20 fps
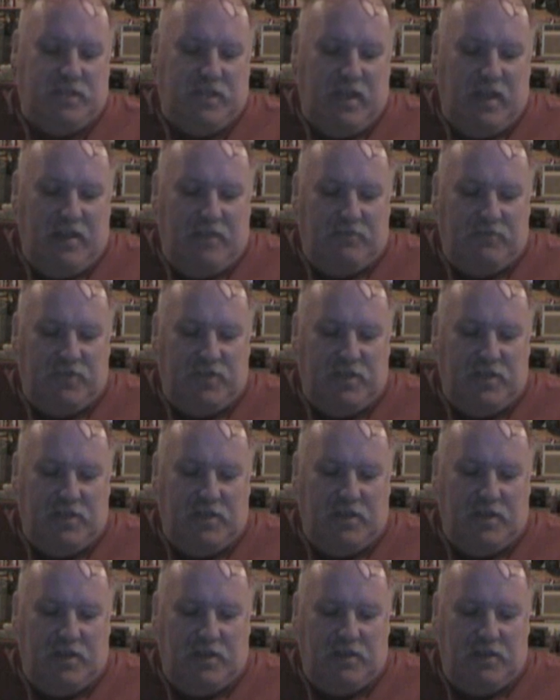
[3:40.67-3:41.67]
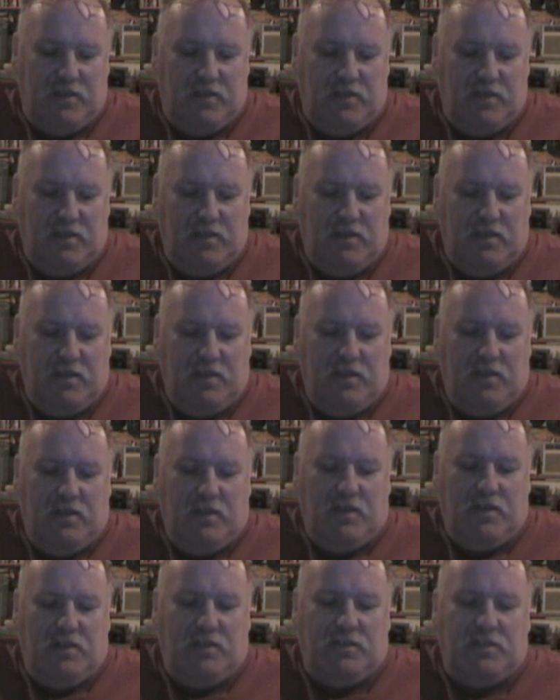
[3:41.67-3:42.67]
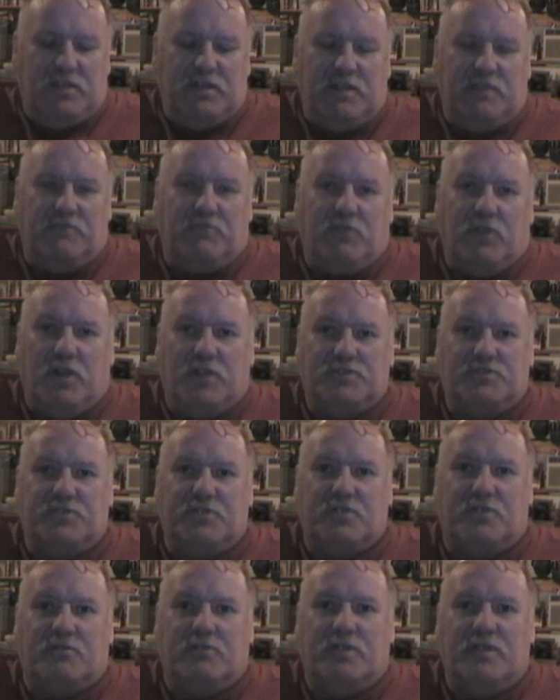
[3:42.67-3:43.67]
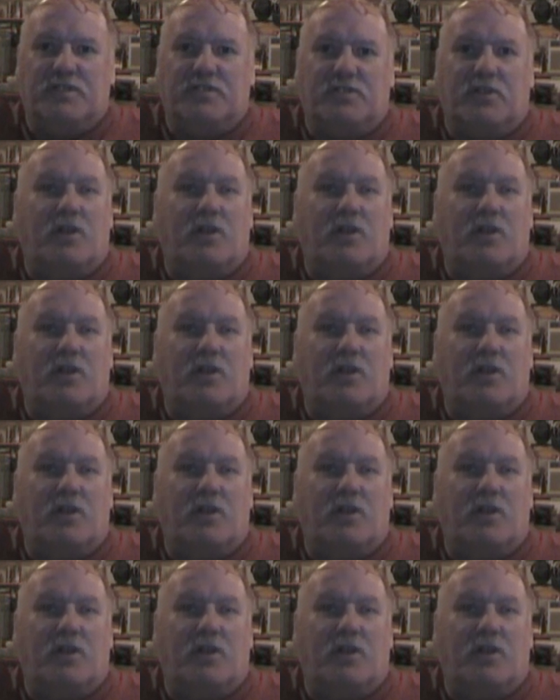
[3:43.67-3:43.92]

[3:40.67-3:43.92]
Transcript: they have the defroster grids